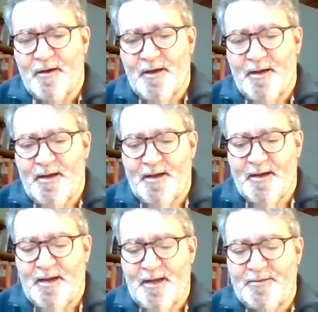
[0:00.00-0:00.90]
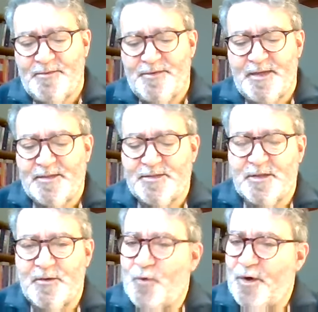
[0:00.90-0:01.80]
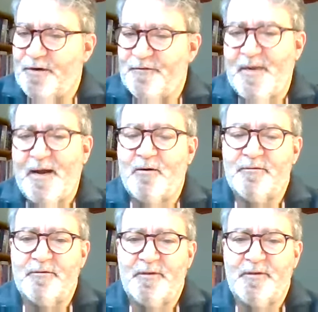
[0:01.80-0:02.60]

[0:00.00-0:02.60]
and so word of mouth